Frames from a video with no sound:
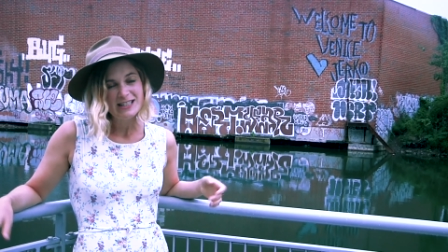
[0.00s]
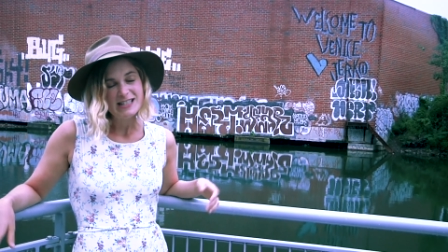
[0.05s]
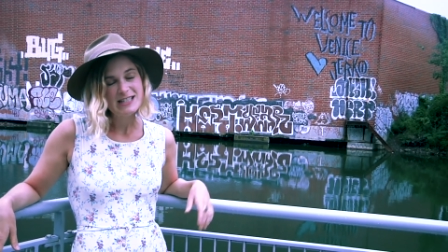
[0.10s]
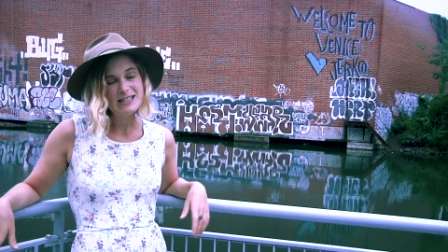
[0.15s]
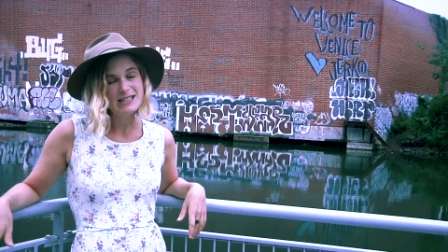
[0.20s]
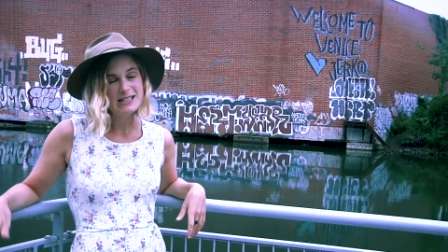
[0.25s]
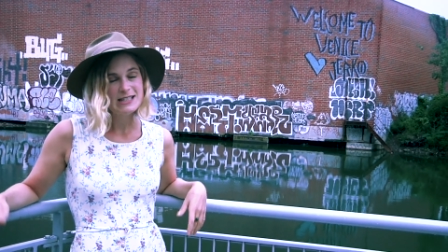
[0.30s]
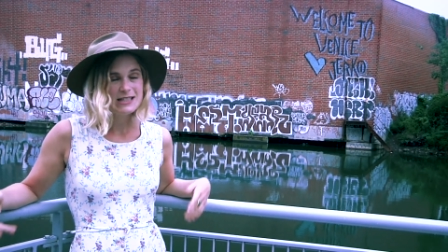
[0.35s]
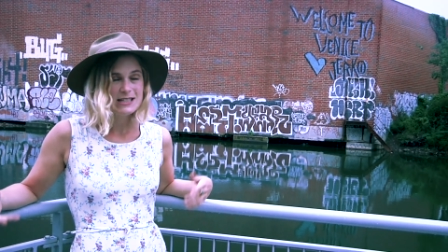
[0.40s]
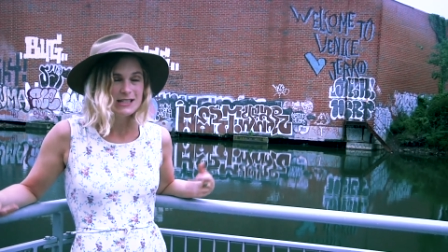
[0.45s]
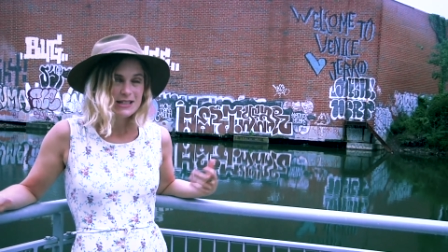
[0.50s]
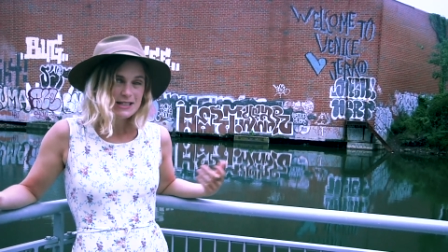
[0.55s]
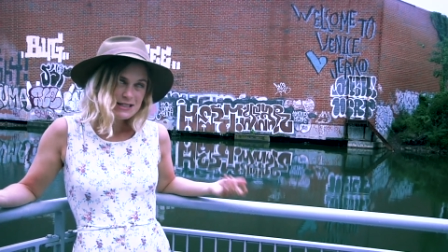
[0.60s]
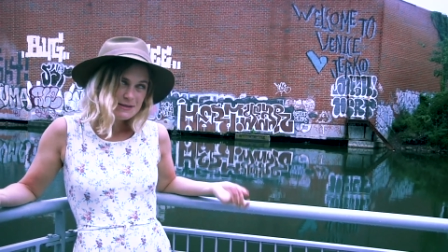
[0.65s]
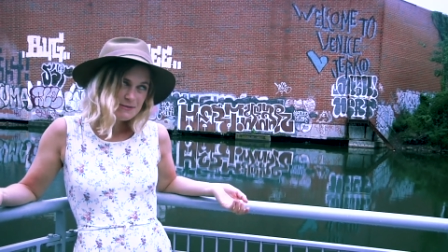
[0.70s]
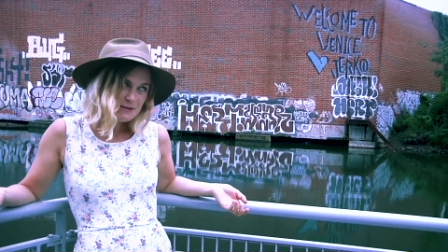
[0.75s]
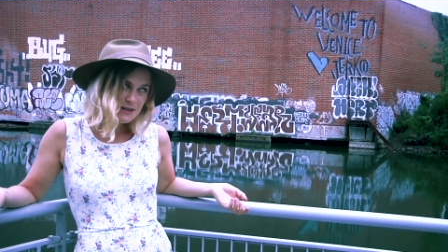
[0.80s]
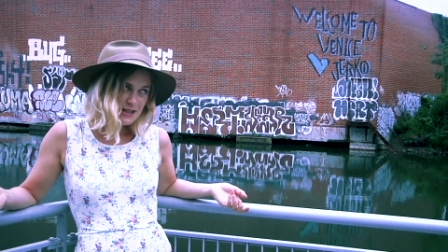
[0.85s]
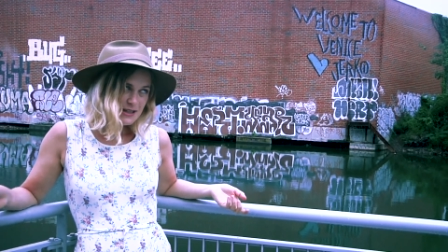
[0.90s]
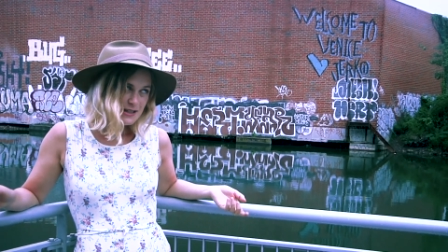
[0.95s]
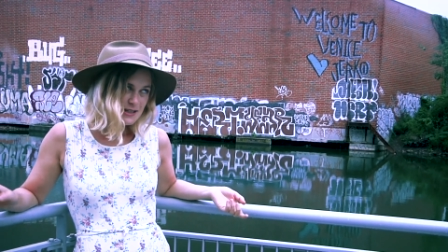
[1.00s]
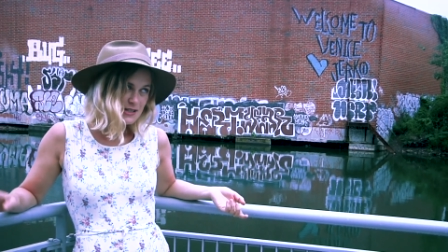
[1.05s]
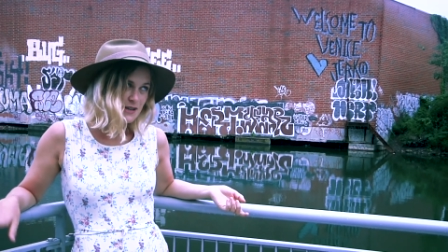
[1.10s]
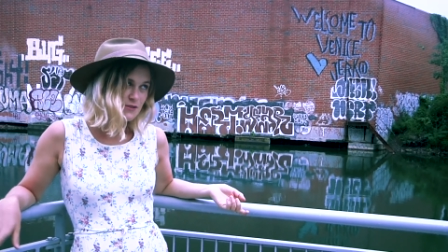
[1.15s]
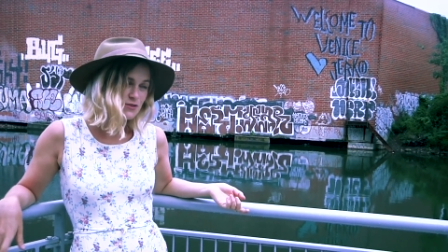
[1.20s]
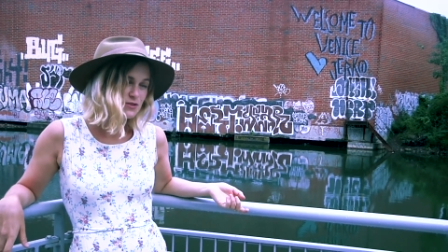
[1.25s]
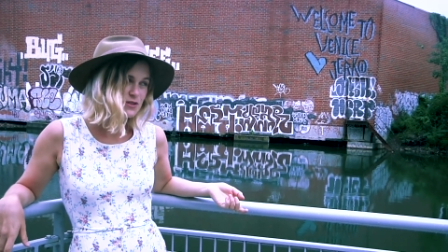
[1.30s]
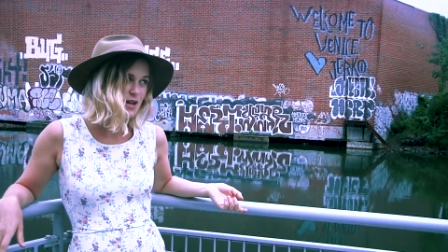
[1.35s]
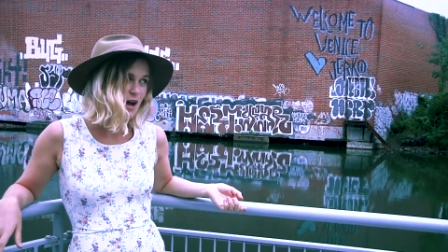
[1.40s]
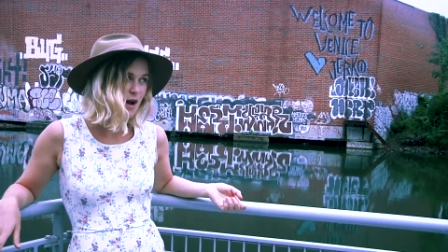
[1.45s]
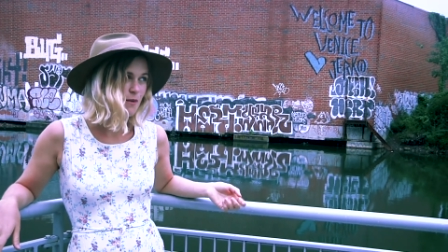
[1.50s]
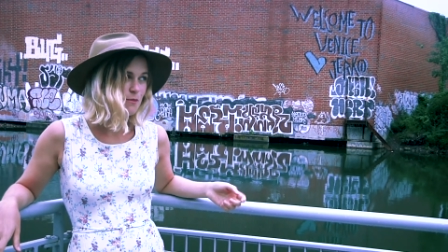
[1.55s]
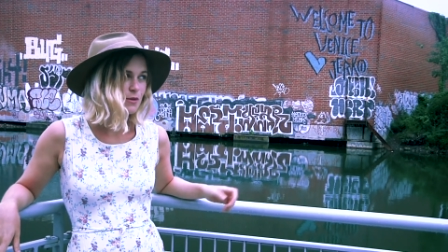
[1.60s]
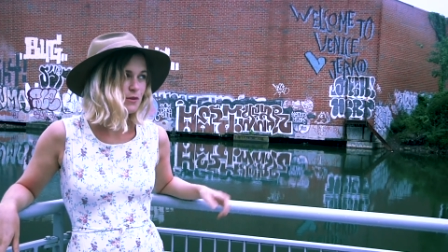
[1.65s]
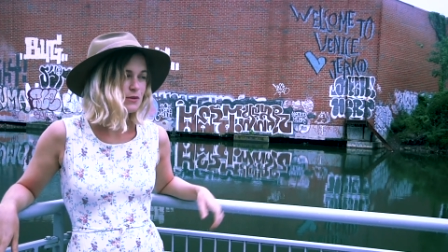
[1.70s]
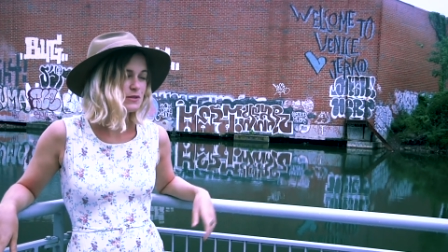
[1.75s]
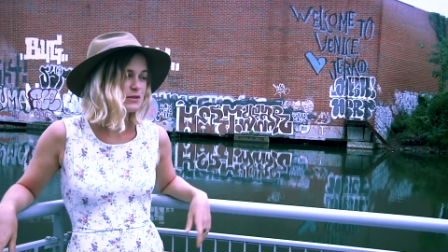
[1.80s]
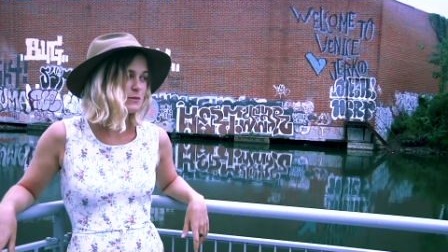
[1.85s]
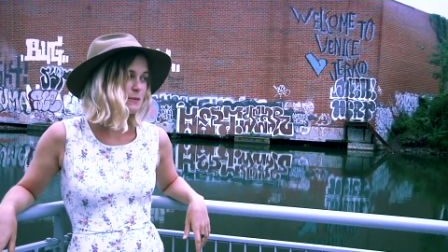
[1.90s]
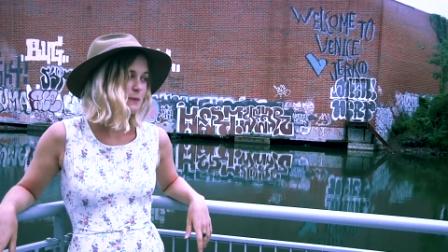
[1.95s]
It does smell like the devil's
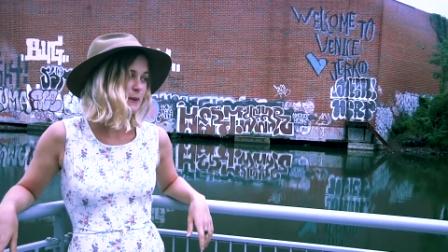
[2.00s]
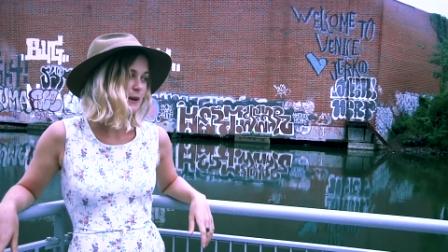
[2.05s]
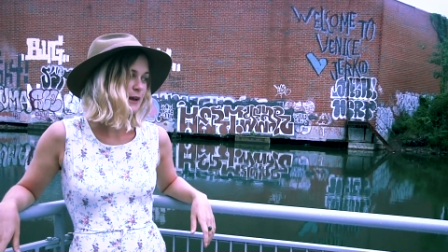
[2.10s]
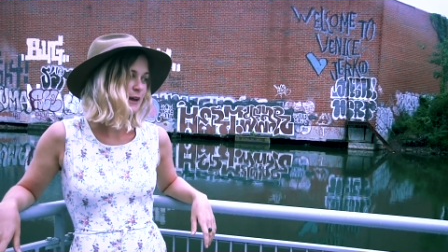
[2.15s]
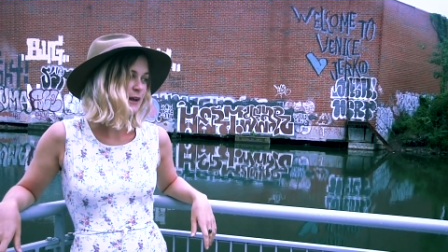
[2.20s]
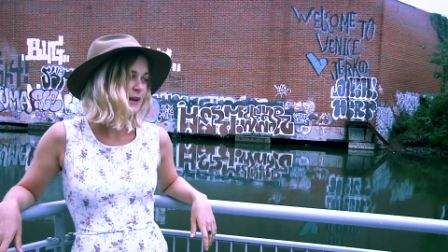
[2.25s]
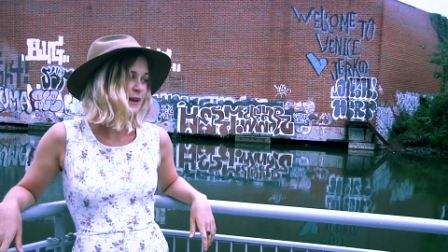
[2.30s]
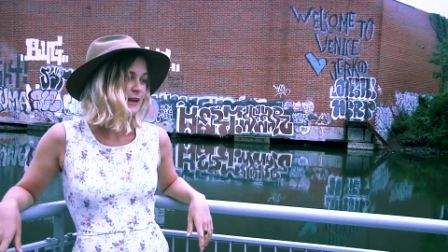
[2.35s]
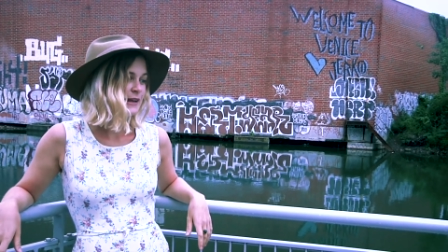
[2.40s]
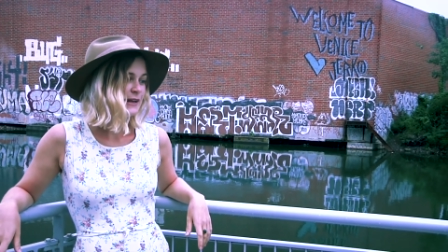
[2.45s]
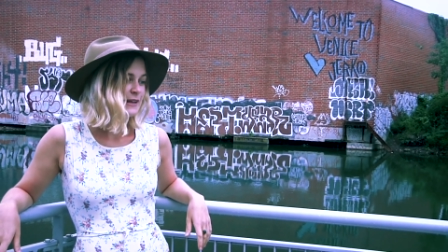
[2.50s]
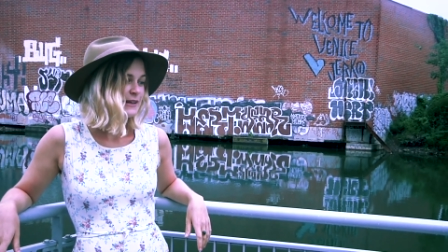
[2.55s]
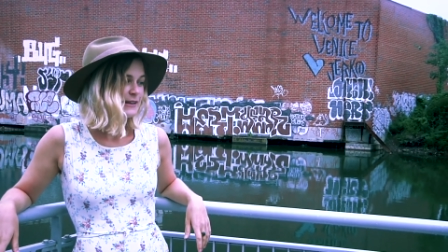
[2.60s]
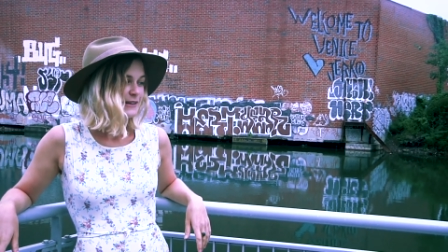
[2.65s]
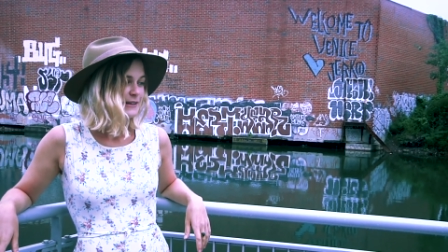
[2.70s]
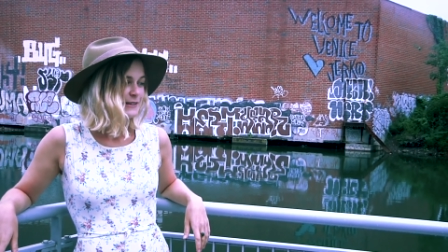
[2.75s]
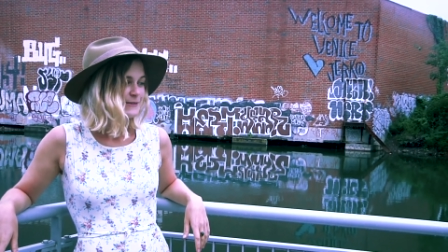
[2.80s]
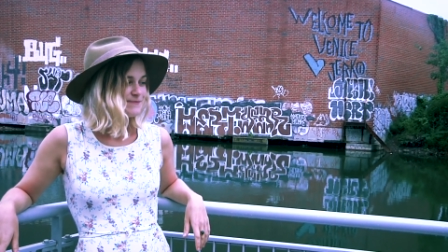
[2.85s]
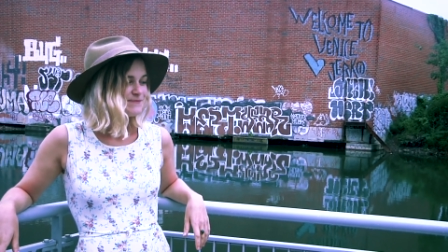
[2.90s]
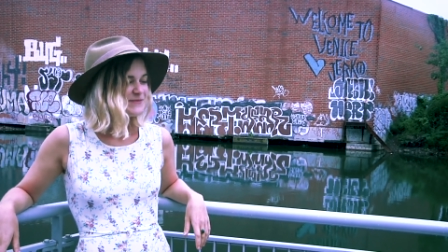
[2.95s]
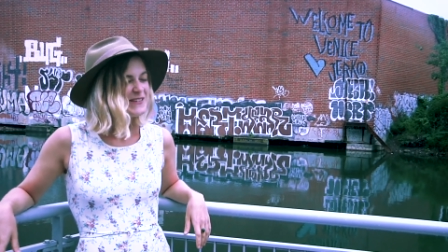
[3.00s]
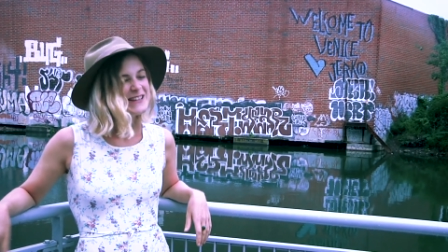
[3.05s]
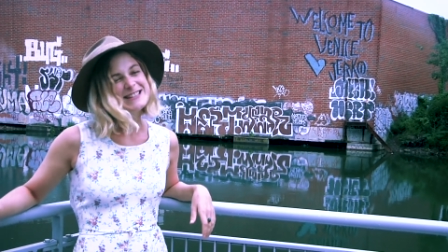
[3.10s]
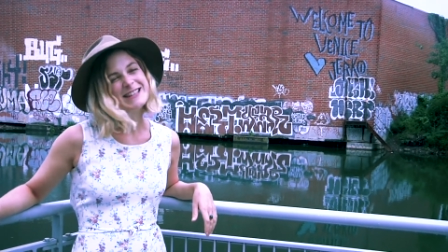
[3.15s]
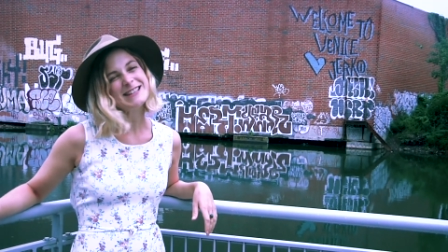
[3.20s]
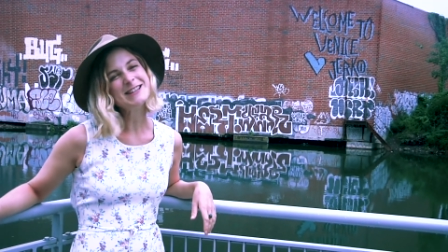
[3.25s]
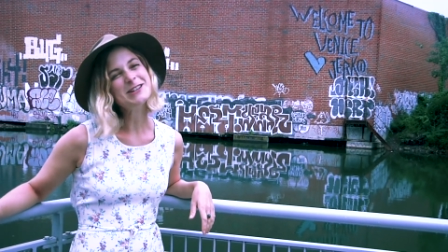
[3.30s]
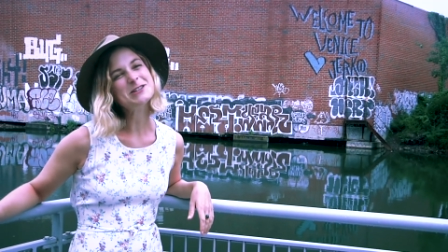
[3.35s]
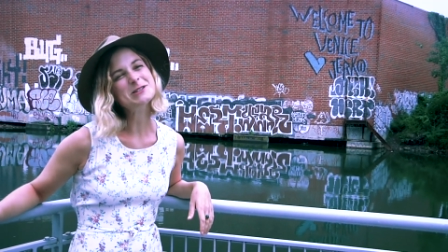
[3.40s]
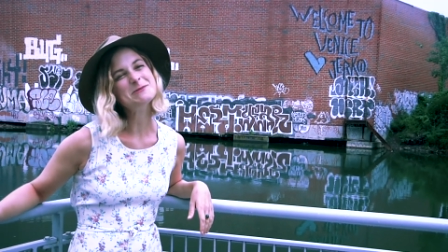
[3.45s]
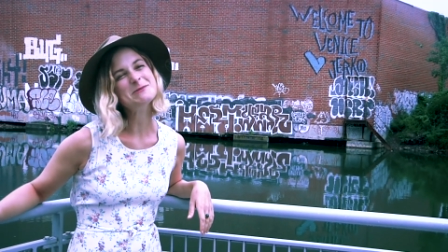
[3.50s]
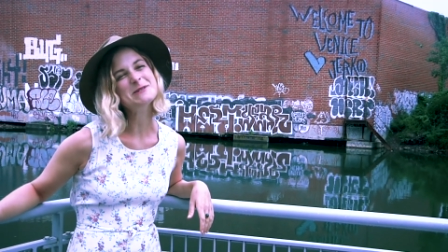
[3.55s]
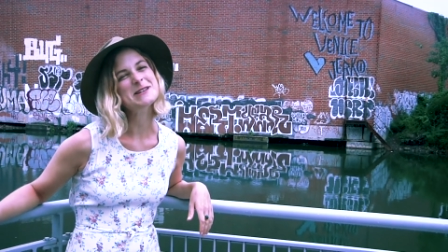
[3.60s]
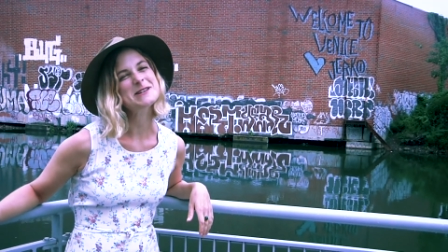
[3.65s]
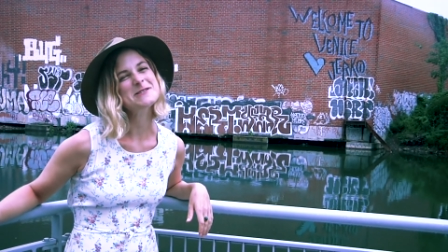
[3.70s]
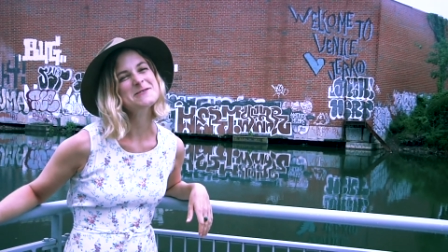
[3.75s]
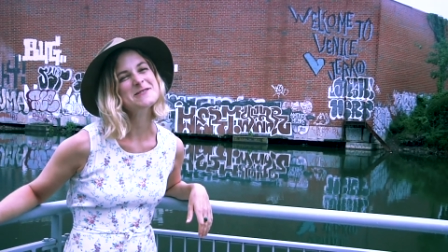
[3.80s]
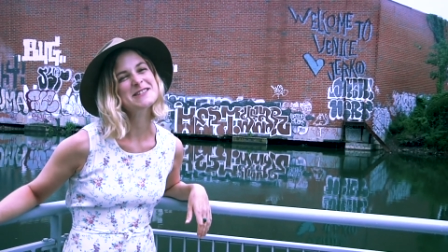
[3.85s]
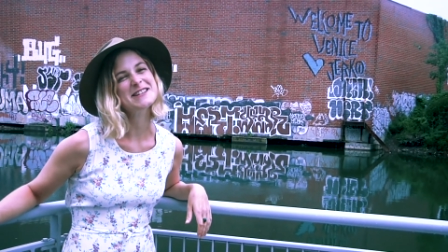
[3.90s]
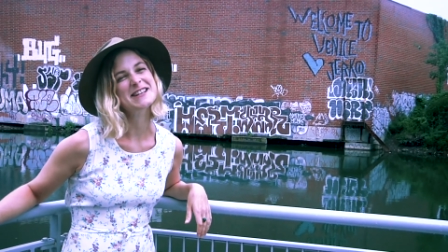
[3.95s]
compost, but it's like the ultimate
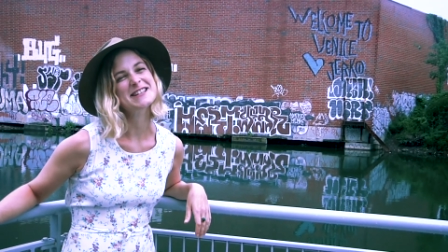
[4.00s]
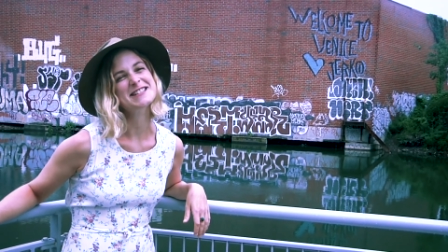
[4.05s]
youth